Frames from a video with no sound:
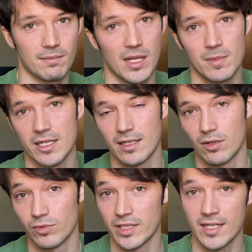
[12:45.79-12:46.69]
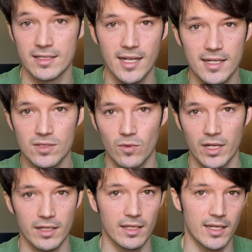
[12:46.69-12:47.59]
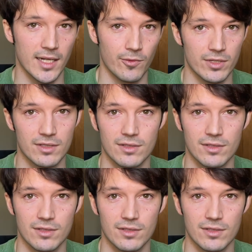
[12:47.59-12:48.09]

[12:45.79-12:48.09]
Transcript: maybe a really intense one, and I would